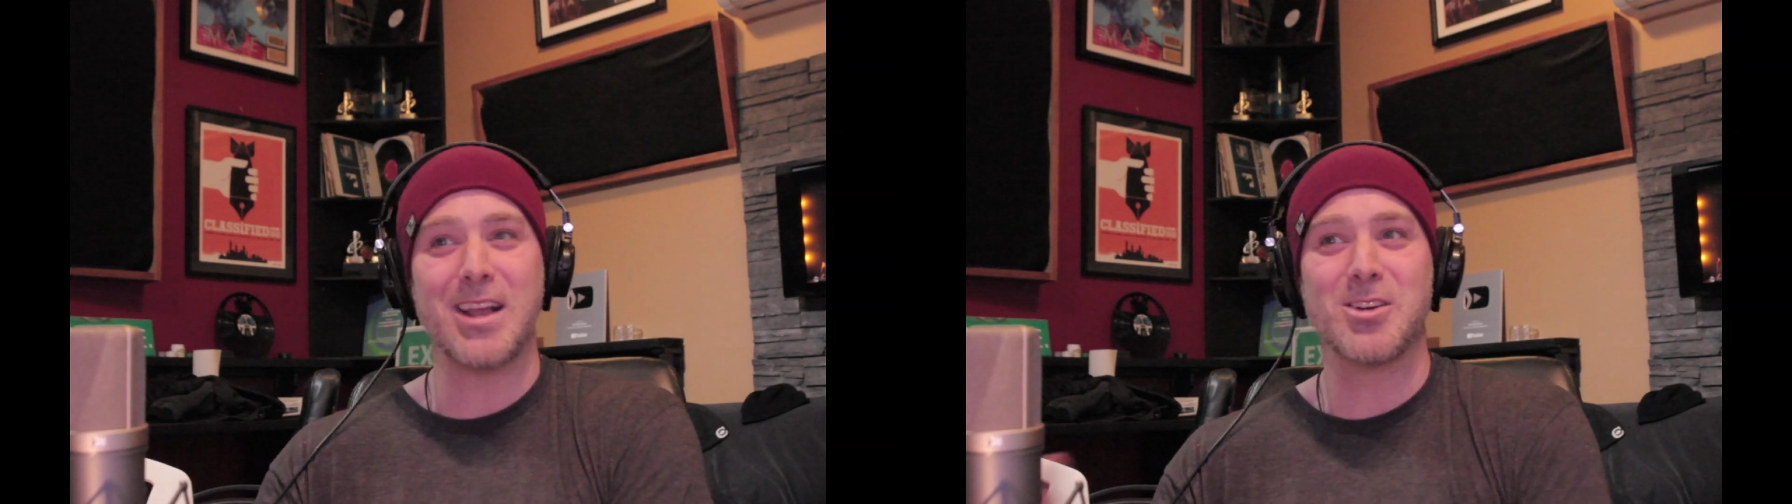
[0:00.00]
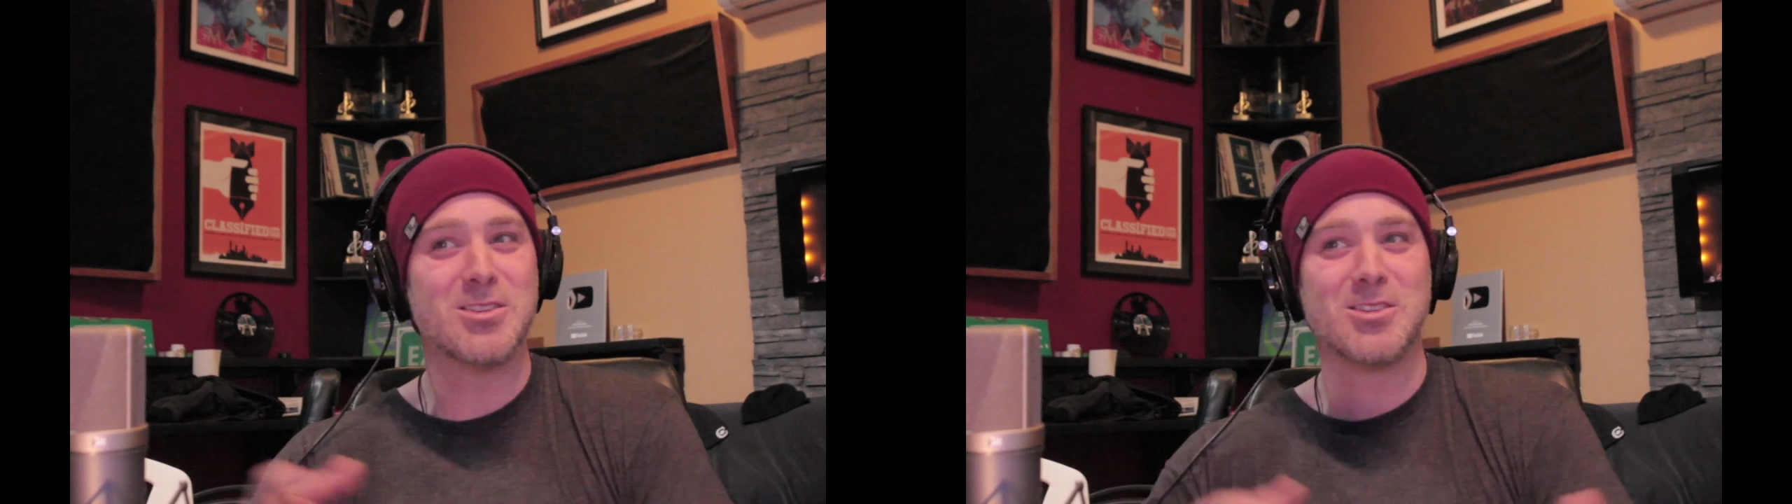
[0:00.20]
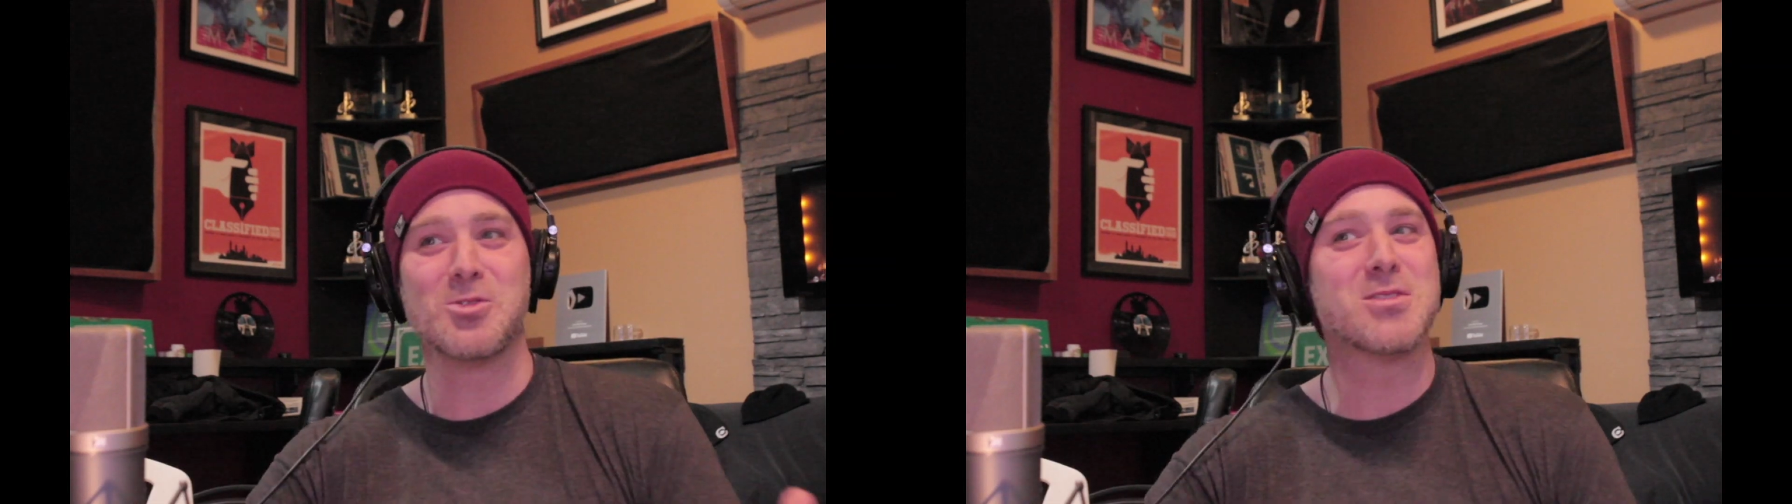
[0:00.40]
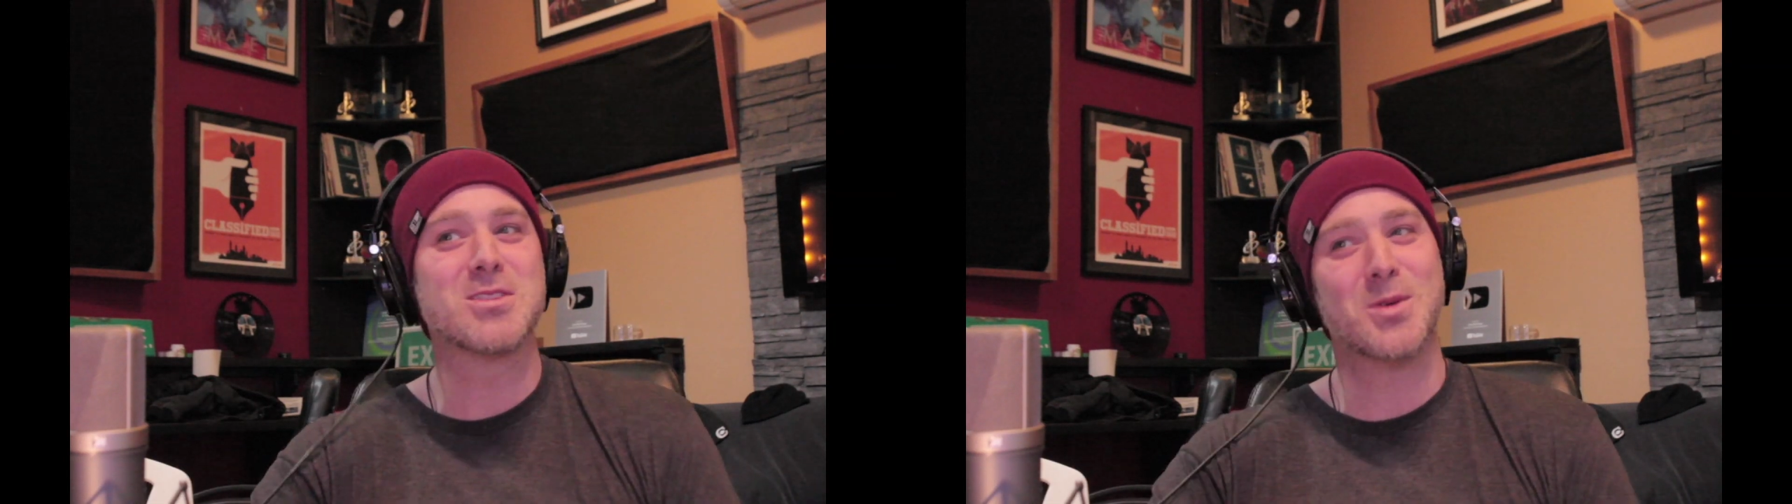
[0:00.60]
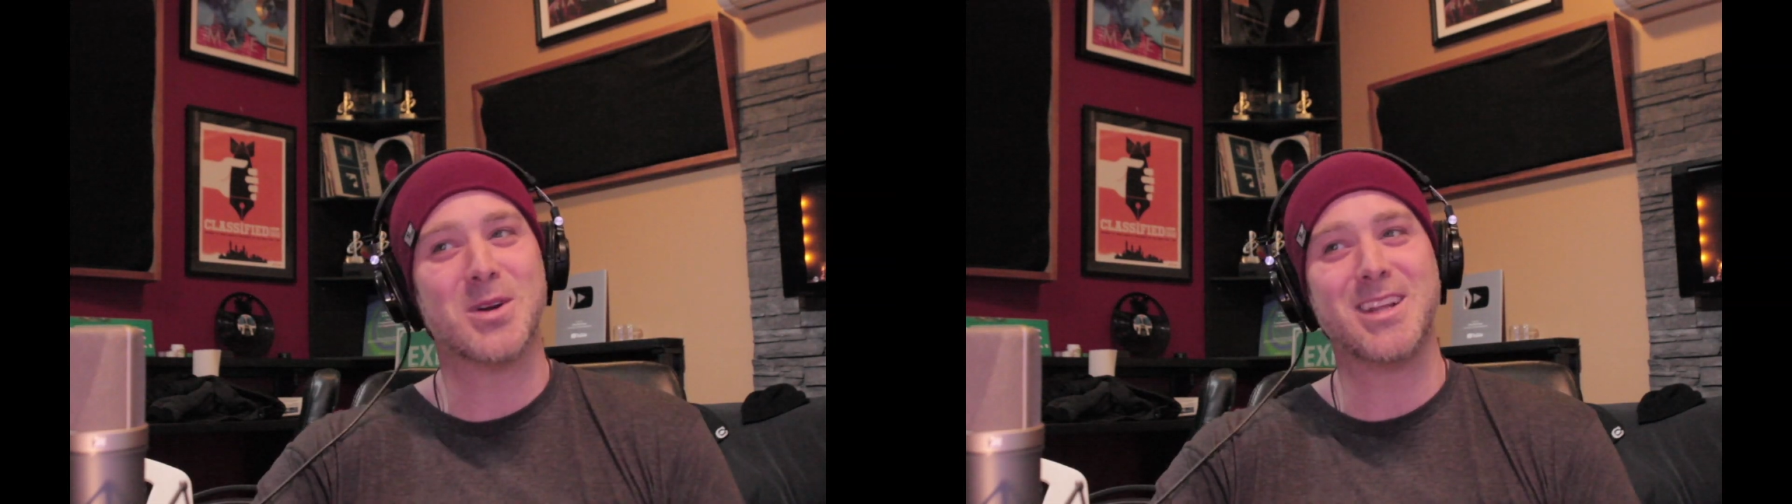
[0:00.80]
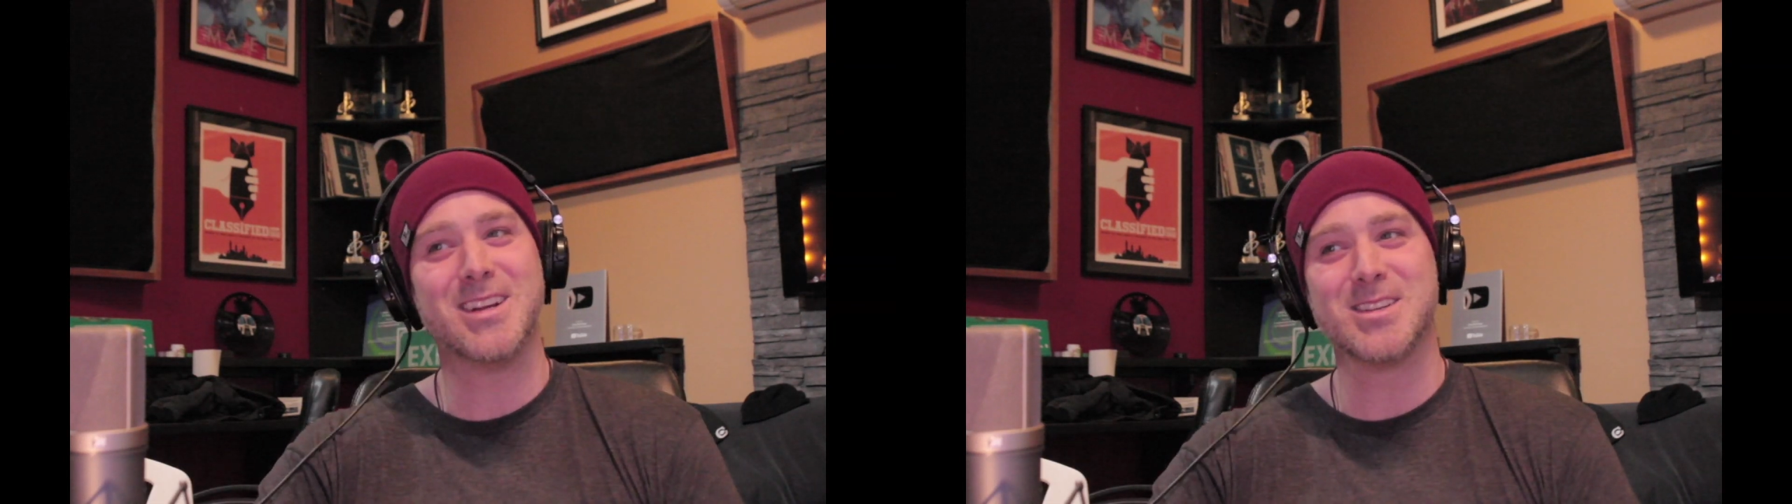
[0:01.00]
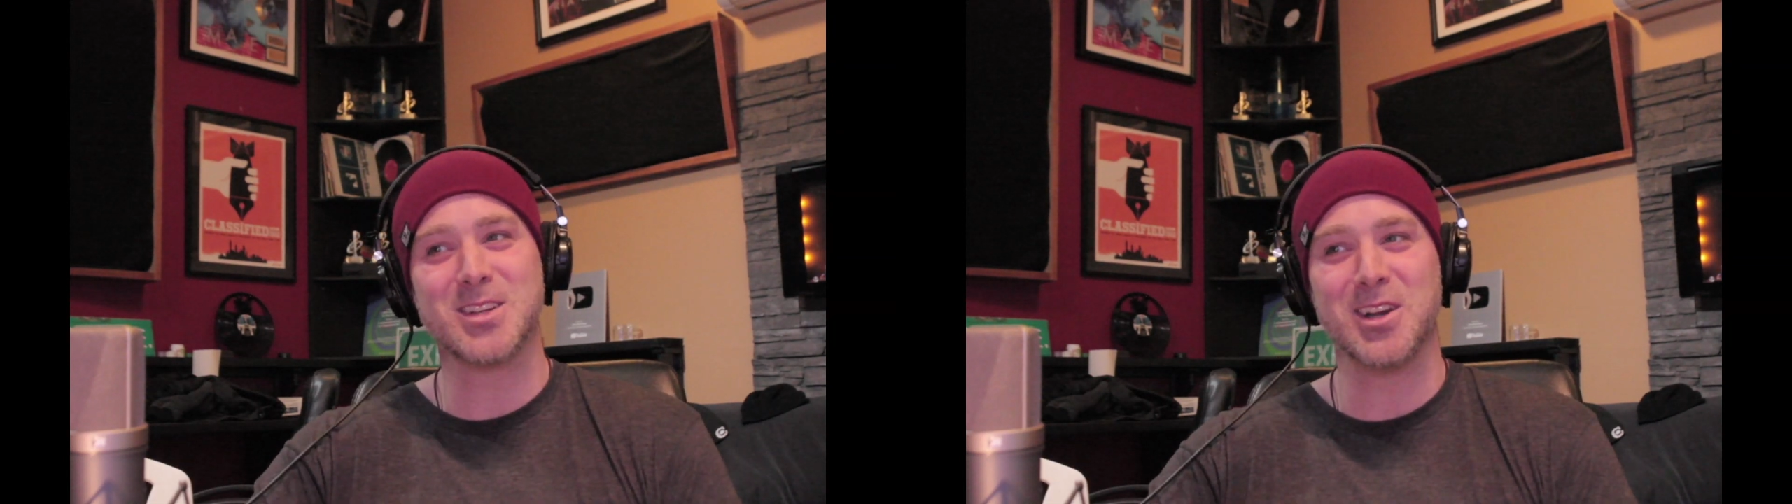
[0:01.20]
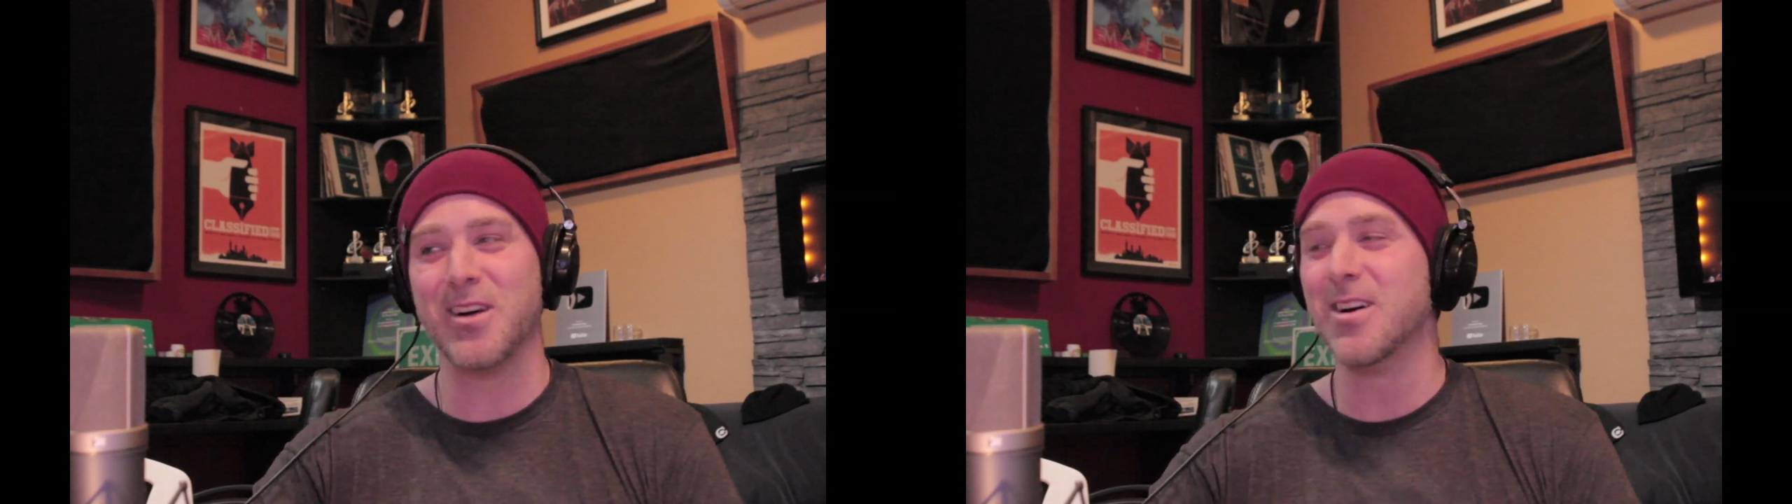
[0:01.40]
couldn't do this 20 years
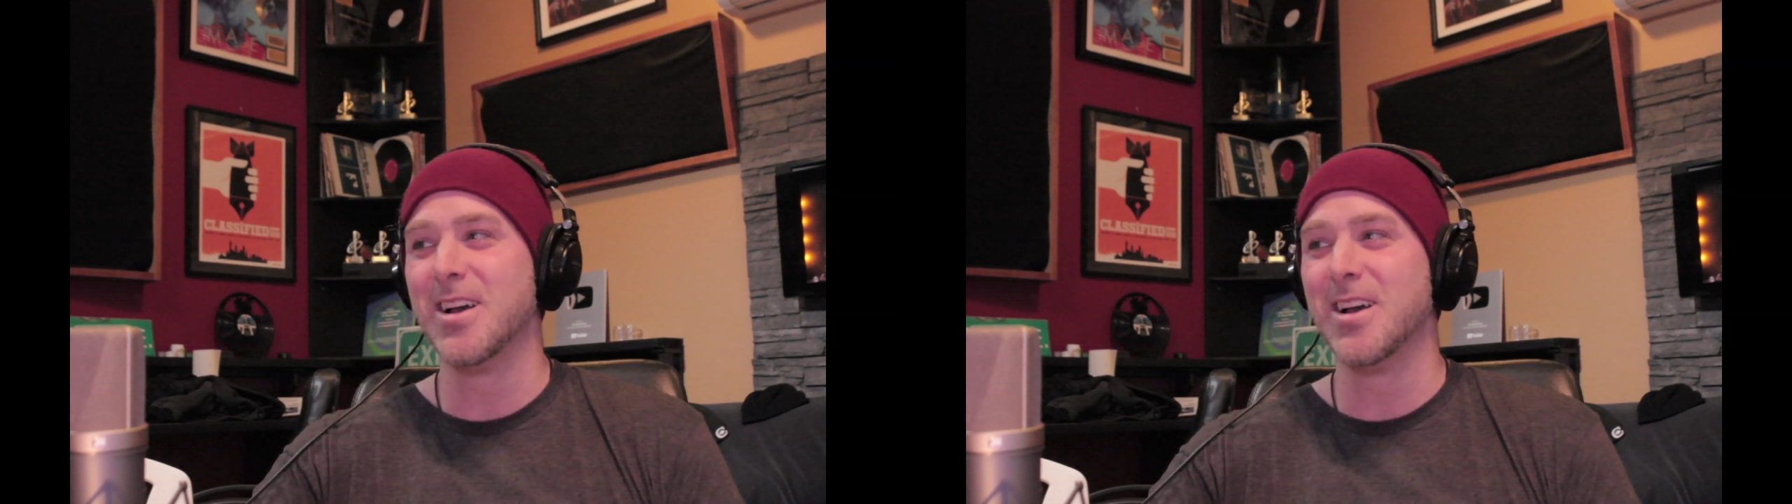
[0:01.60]
ago